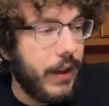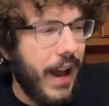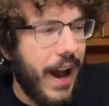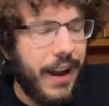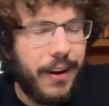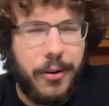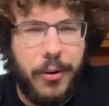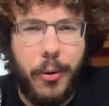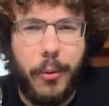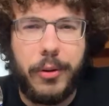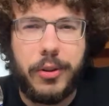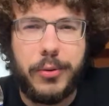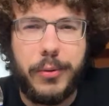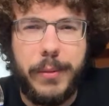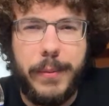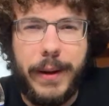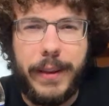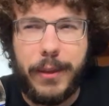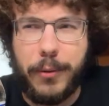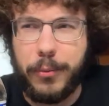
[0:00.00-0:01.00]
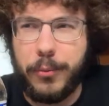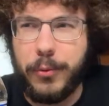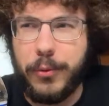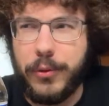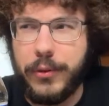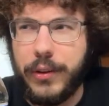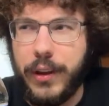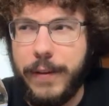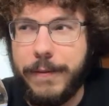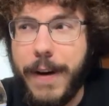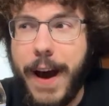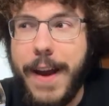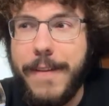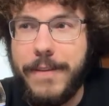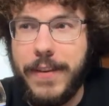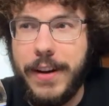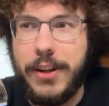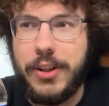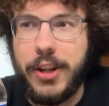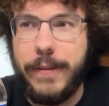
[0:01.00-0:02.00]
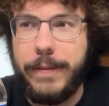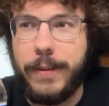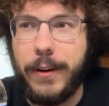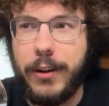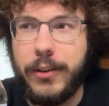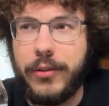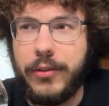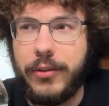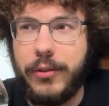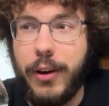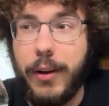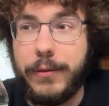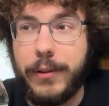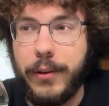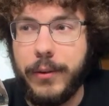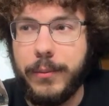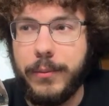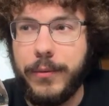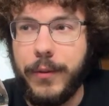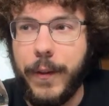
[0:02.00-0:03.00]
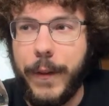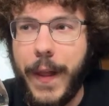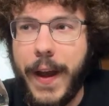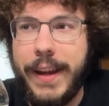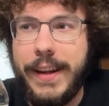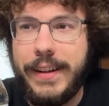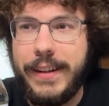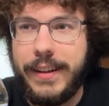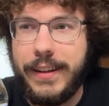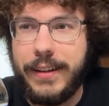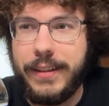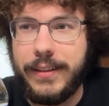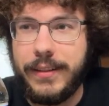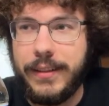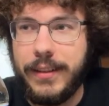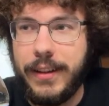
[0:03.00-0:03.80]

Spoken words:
I don't know, what should we make the rules? If I finish it first, you have to like.